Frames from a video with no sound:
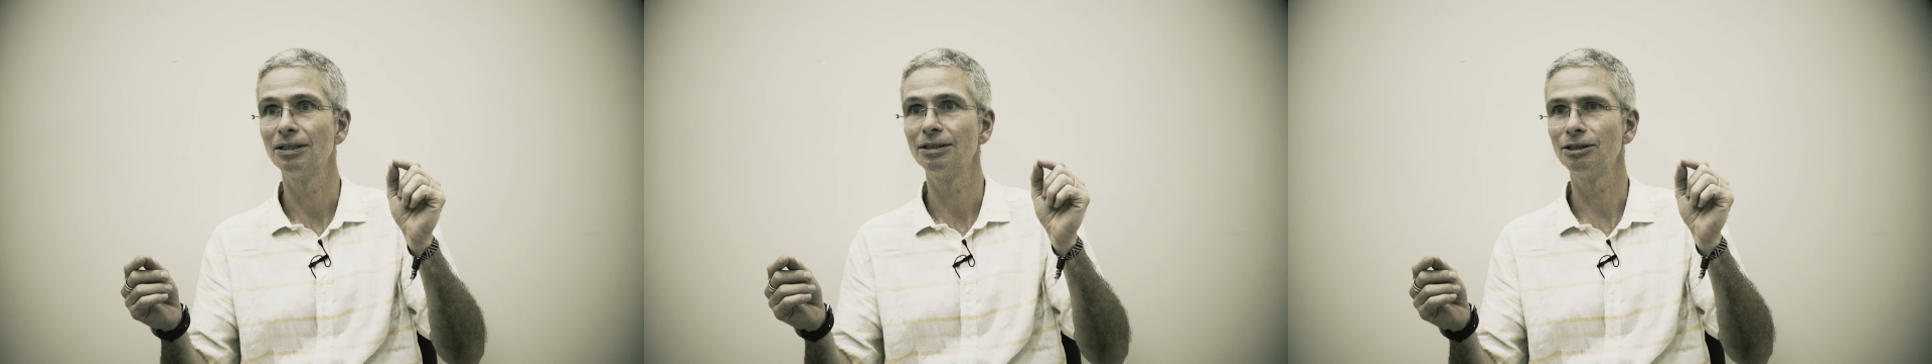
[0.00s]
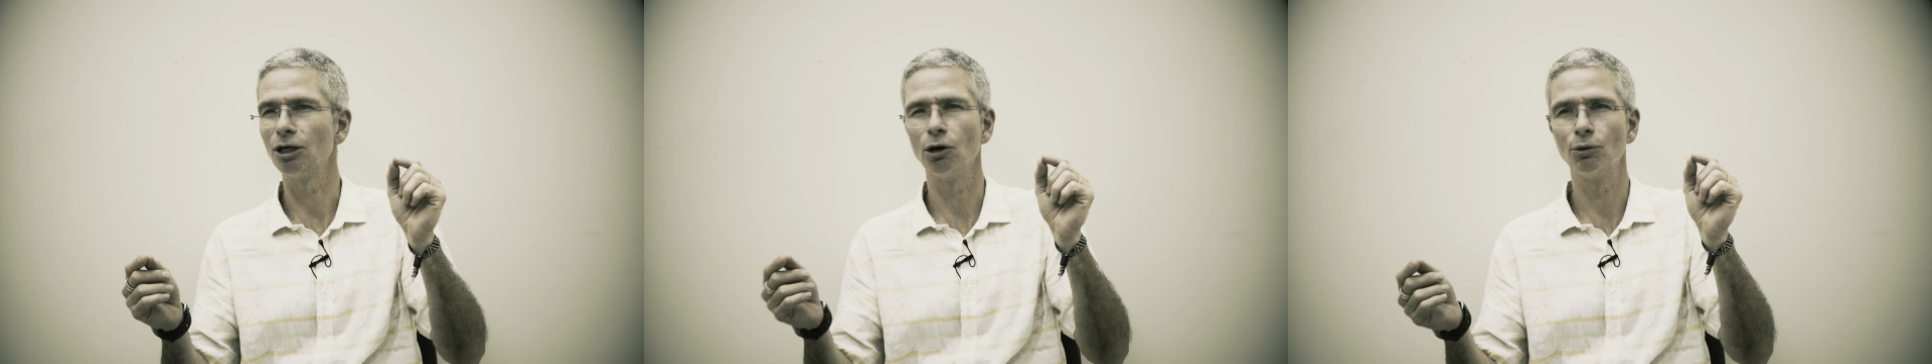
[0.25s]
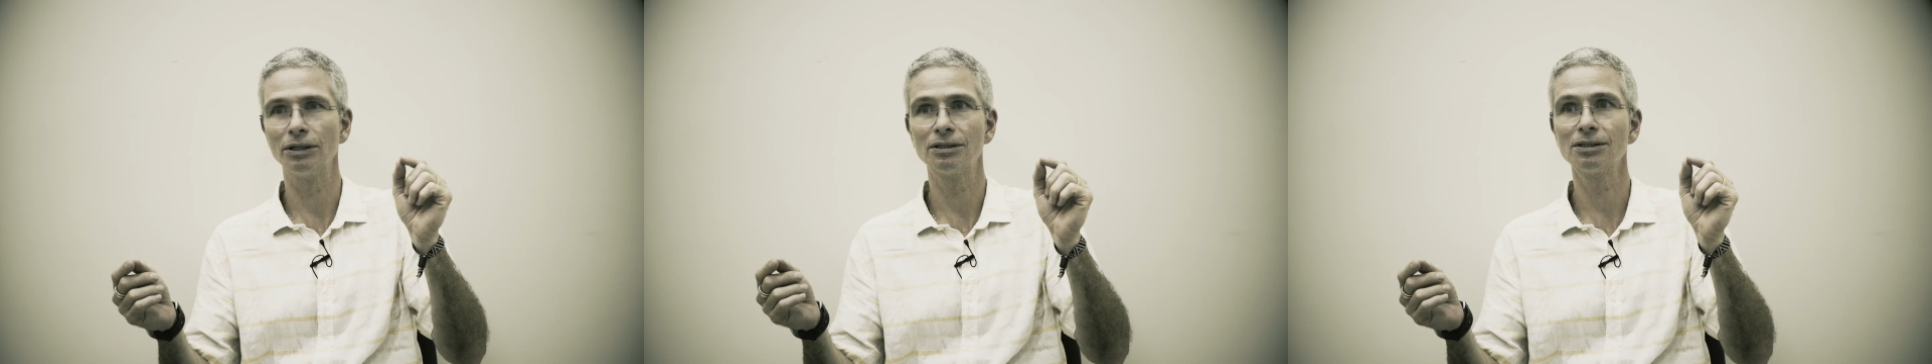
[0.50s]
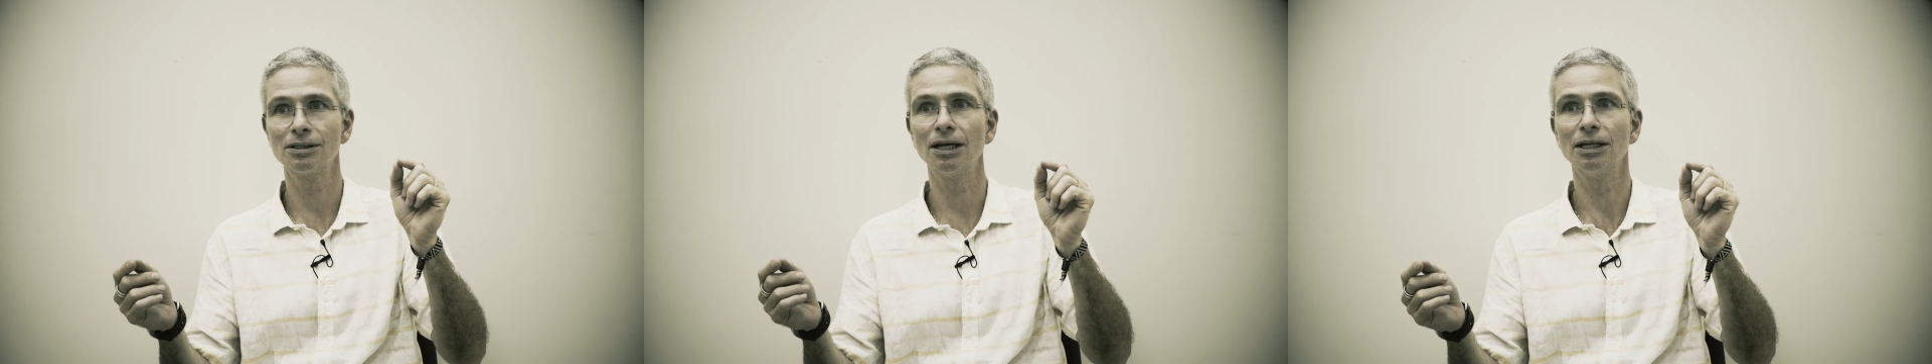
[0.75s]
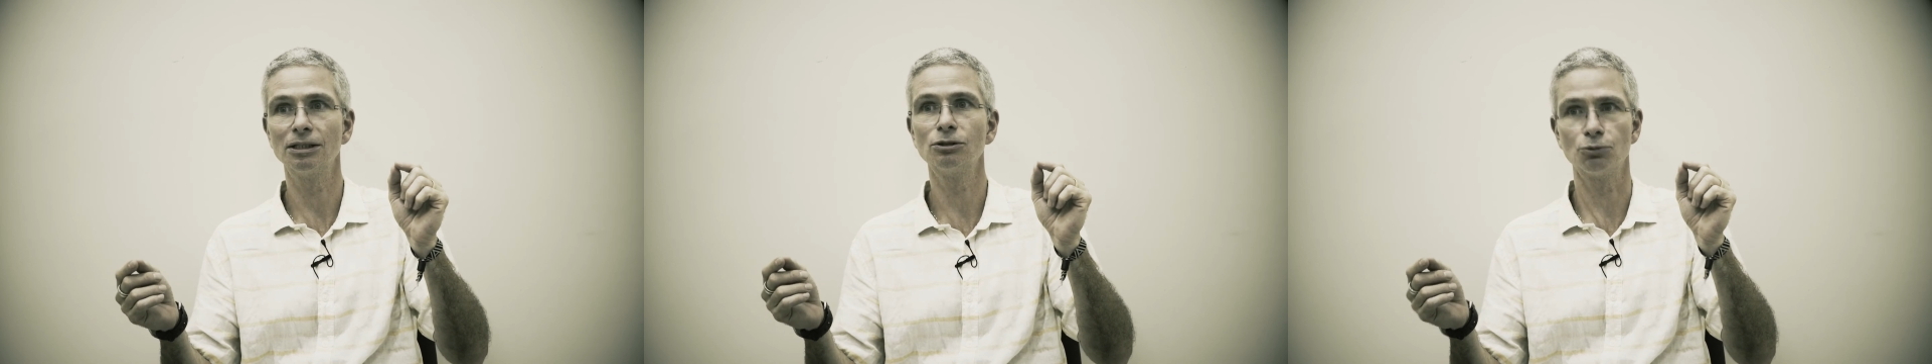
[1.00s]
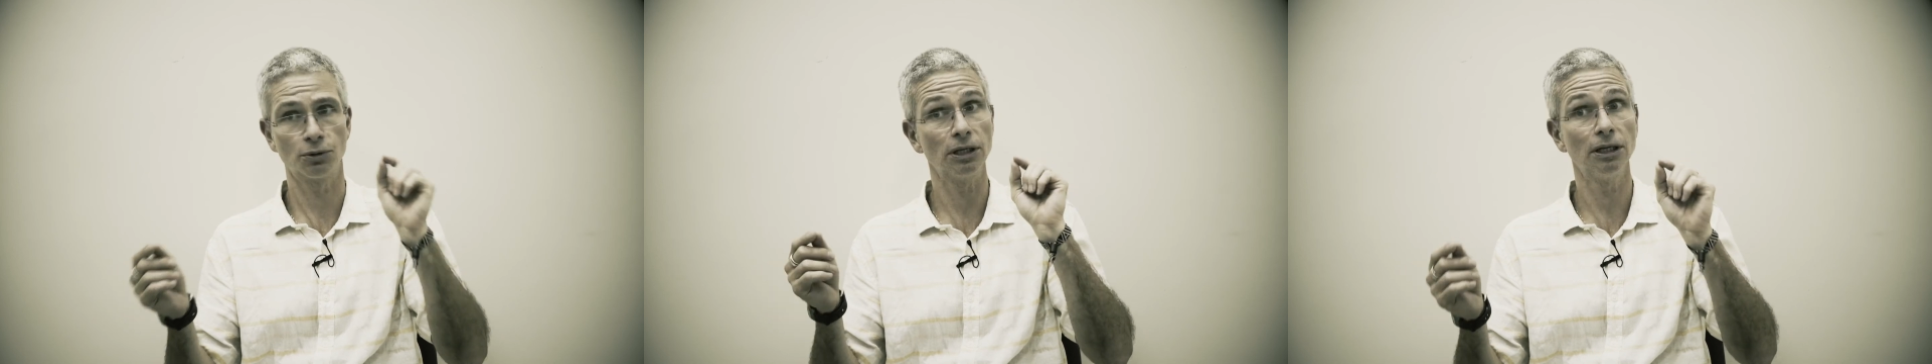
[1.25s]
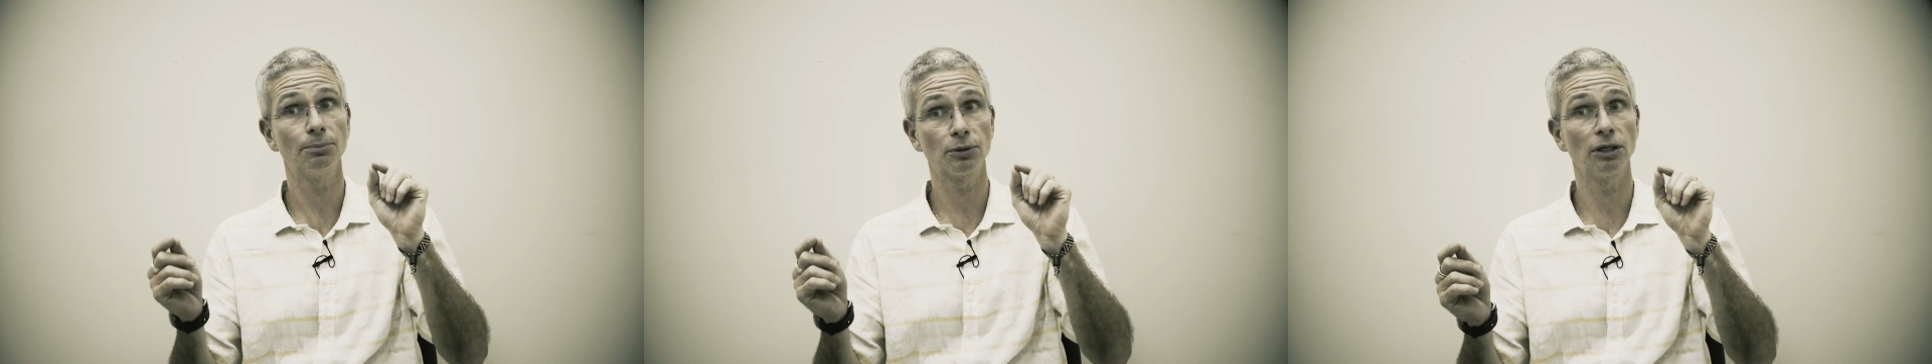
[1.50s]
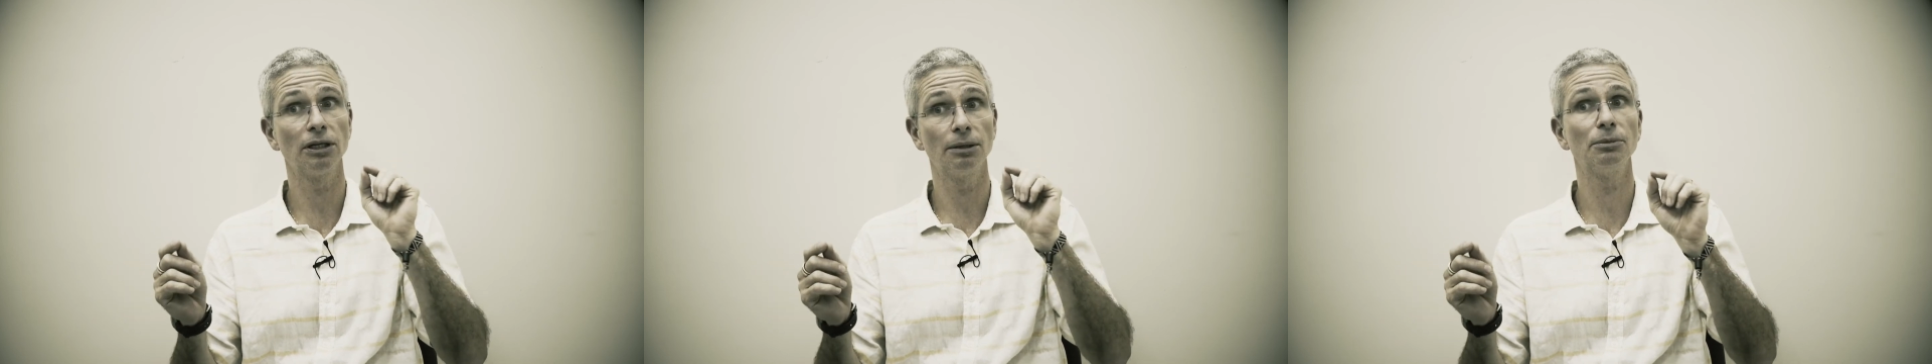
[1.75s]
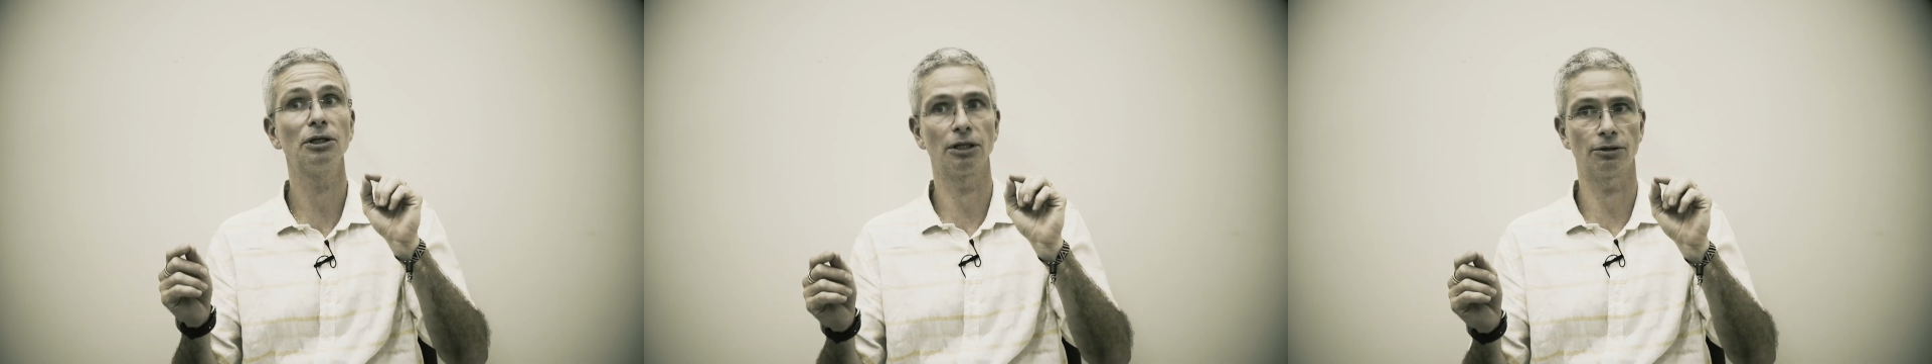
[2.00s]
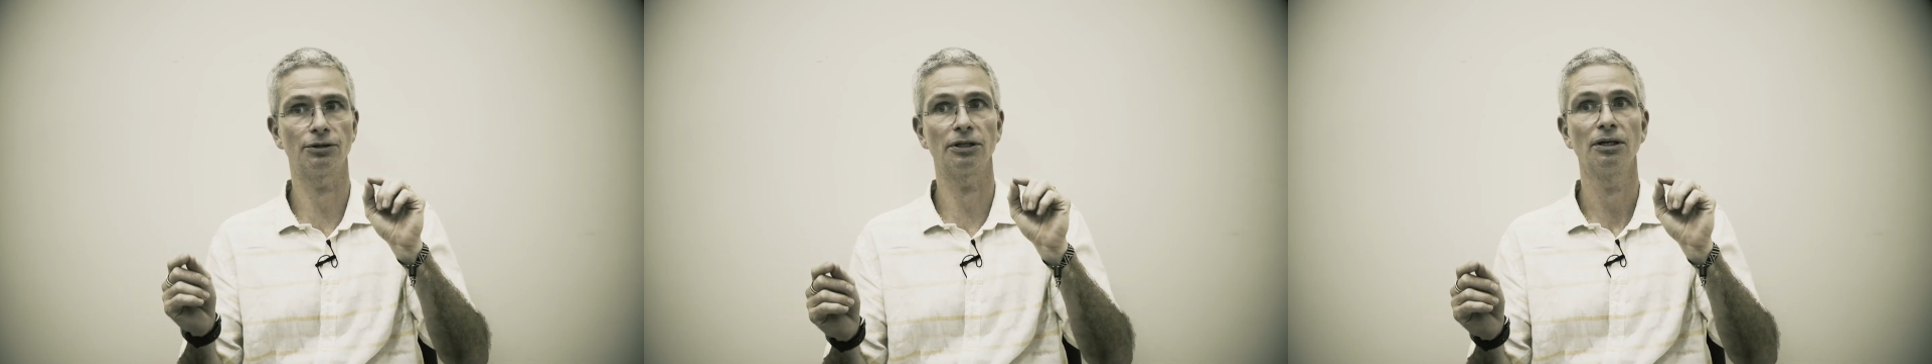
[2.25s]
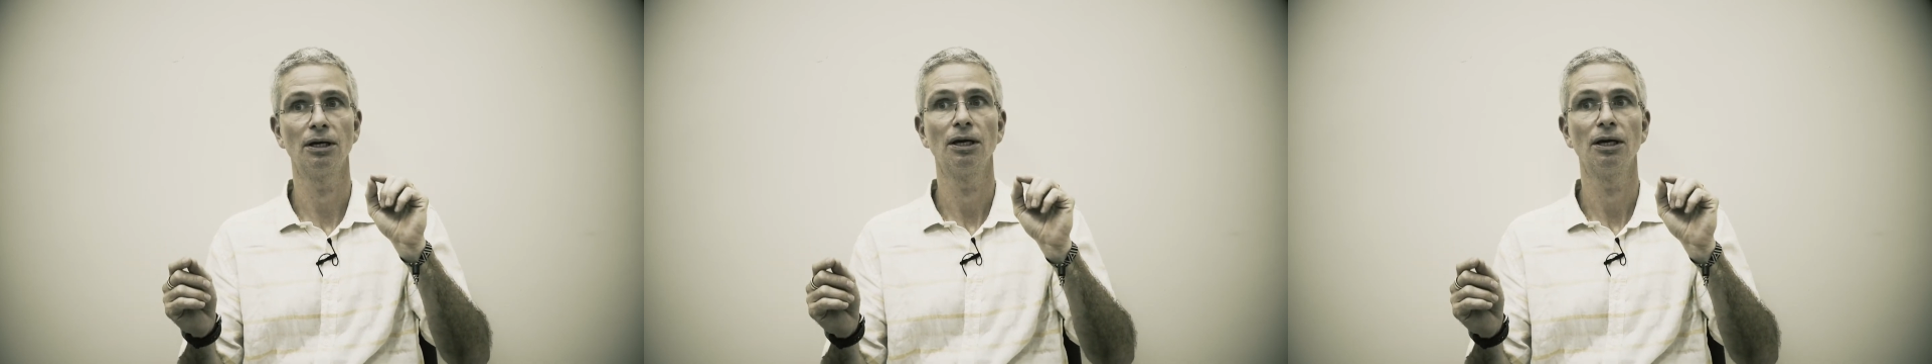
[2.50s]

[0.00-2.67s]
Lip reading: So it's really preliminary